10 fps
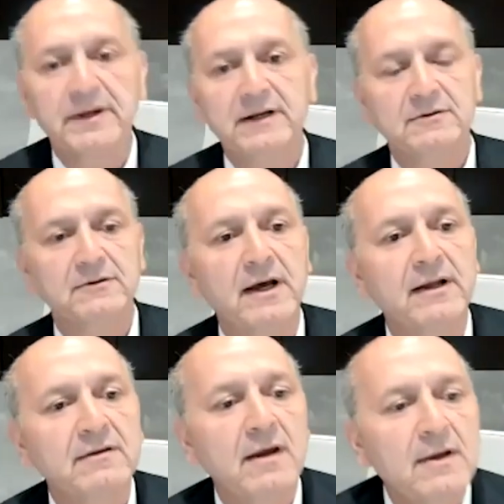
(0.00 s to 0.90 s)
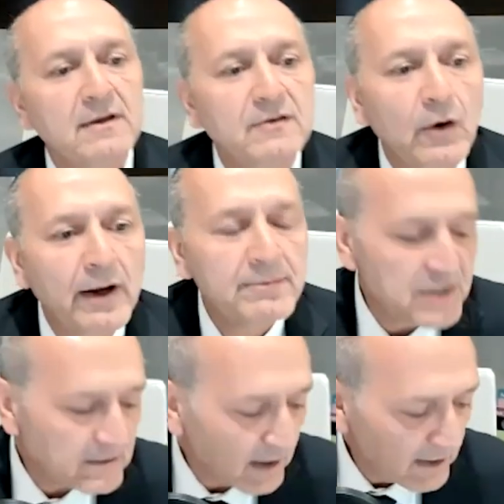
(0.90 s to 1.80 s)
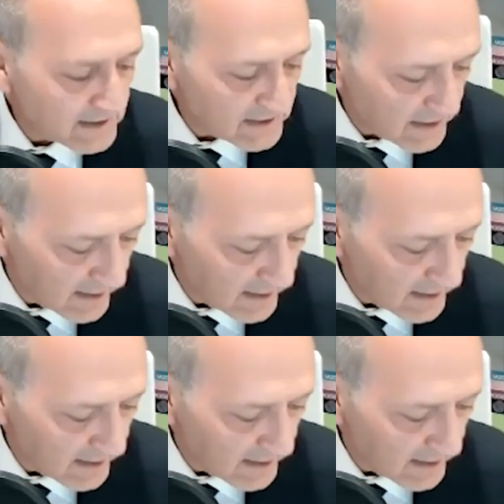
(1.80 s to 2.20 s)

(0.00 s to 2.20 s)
back to that. So Amjad, tell us